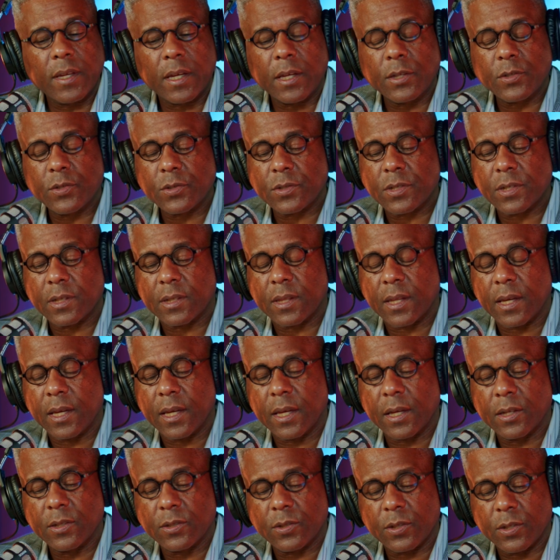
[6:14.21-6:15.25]
the interesting
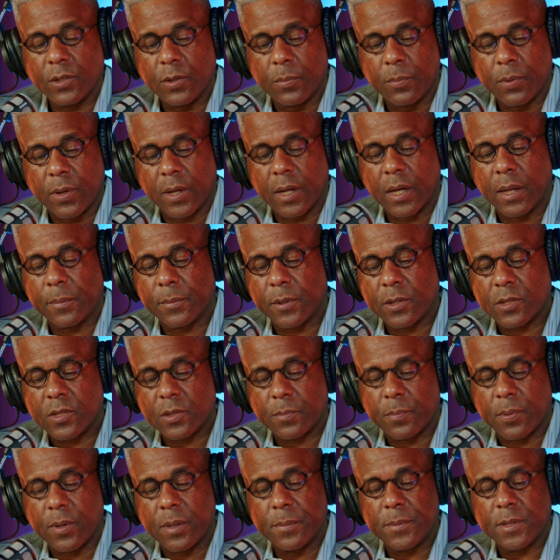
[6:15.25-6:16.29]
thing is you bring up the
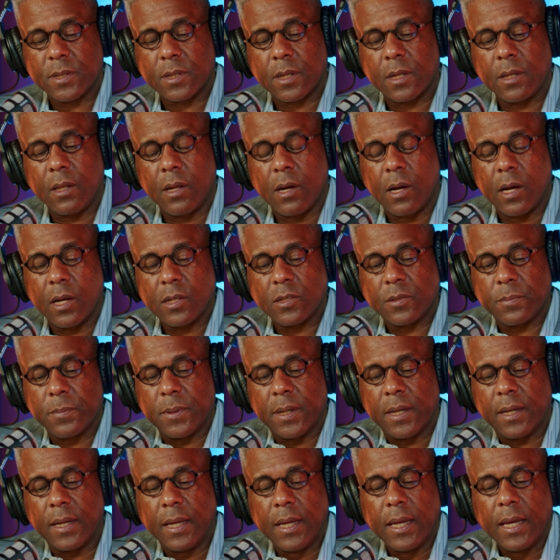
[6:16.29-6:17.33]
Supremacy Clause,
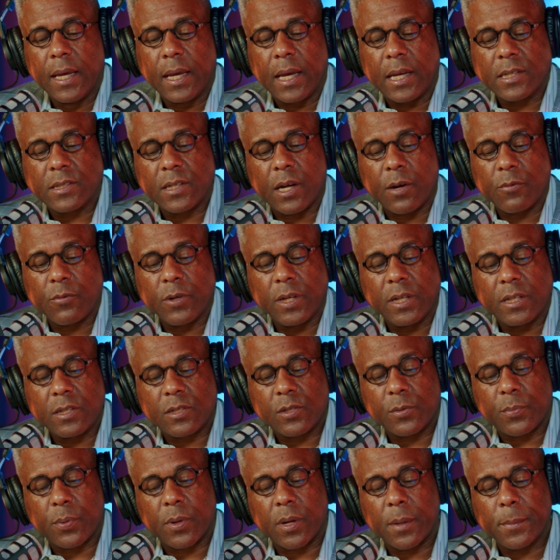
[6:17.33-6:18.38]
but as I read the
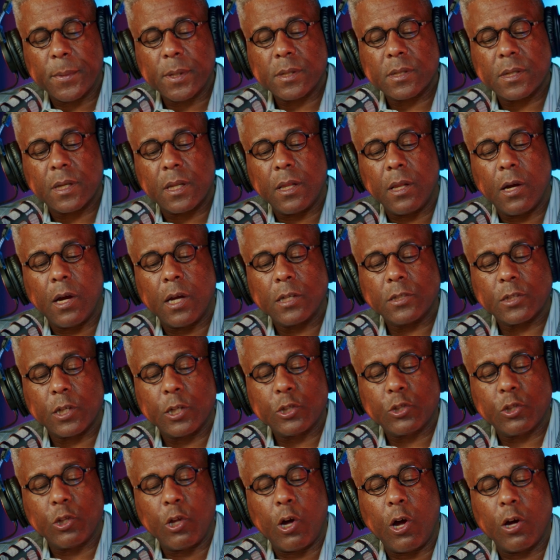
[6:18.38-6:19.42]
Supremacy Clause,
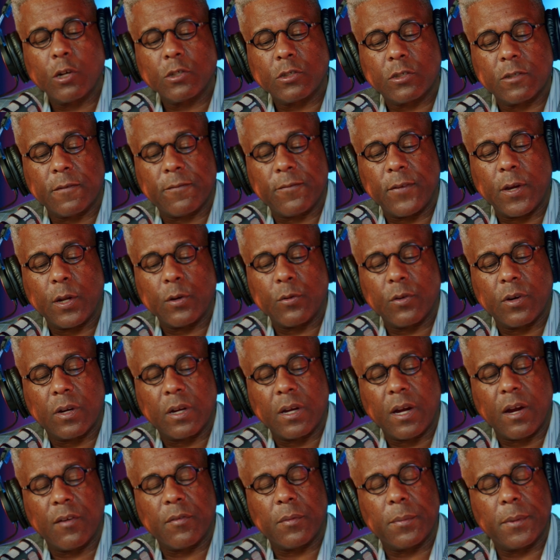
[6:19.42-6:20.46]
as long as the federal
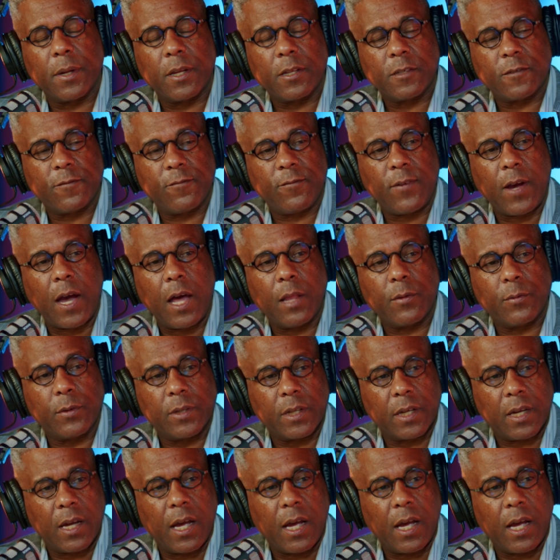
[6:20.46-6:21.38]
government is following the